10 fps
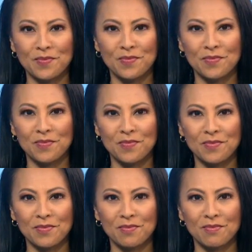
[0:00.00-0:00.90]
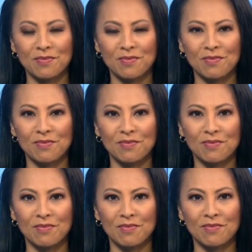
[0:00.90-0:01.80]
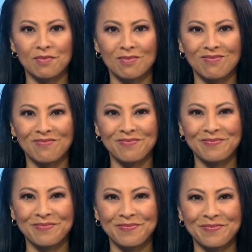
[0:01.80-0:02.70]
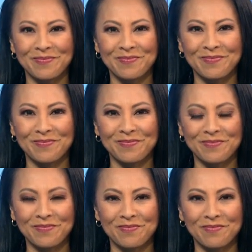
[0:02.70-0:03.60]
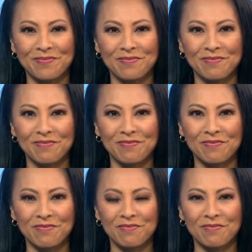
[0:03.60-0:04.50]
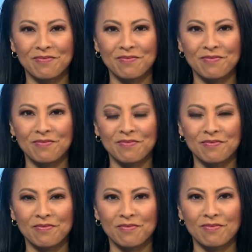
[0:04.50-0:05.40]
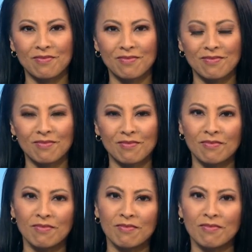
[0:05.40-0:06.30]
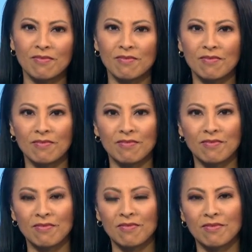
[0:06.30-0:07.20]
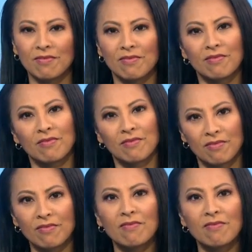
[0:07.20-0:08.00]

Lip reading: [no speech]